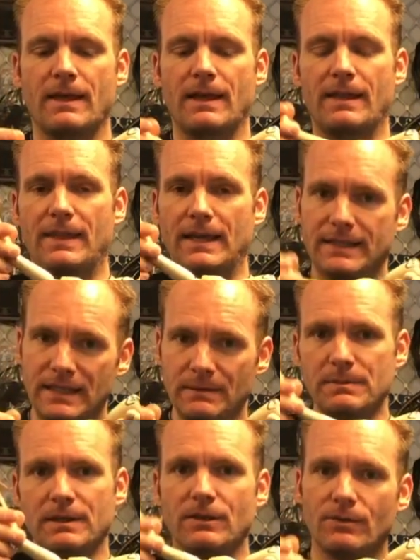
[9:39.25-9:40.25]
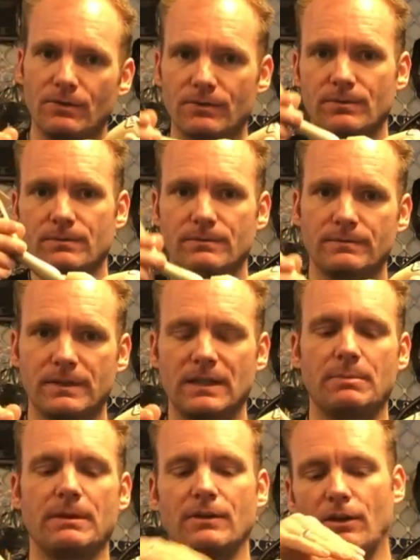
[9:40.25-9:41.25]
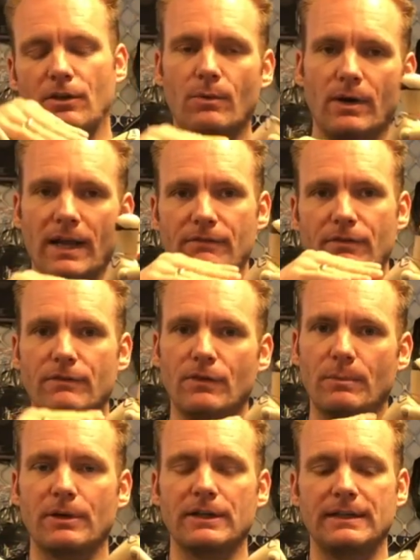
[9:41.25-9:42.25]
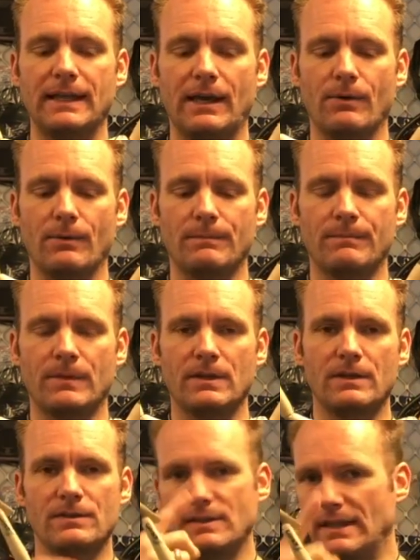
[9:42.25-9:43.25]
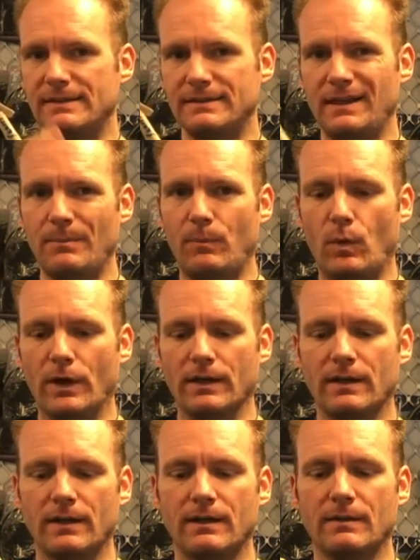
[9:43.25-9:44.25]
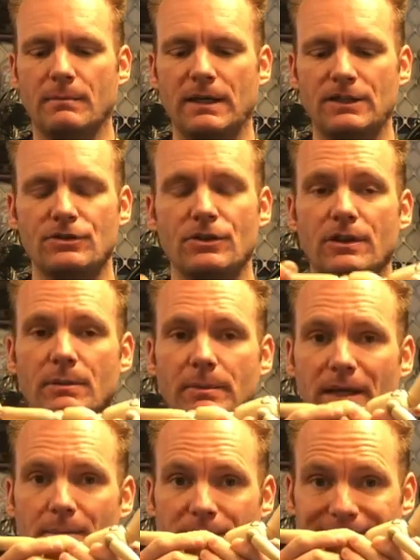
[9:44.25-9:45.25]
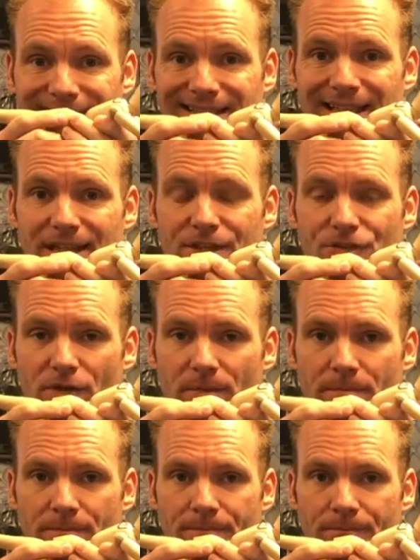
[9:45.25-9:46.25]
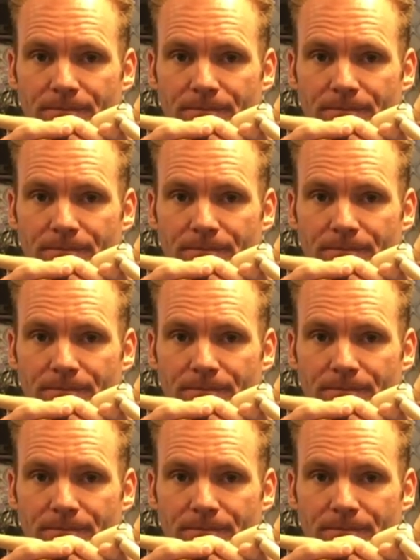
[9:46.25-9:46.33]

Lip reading: and that keeping the lower half of your body down. So that's step one. Make sure you'll be able to stay in trim